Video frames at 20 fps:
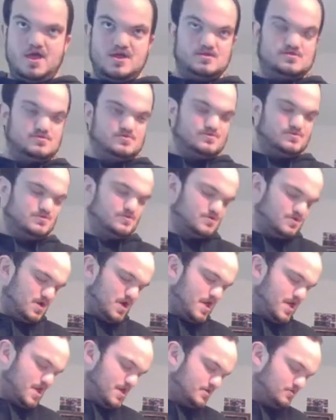A
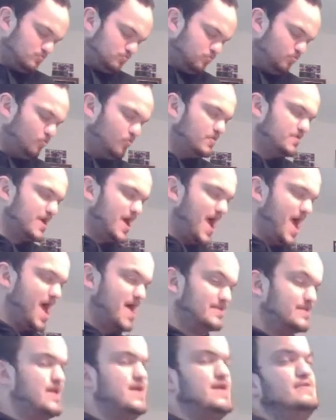cord
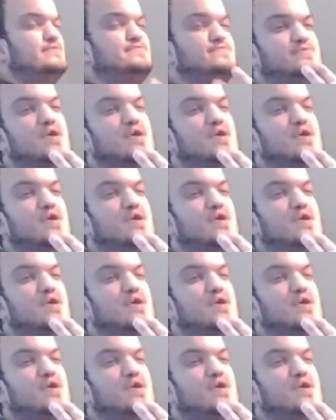had a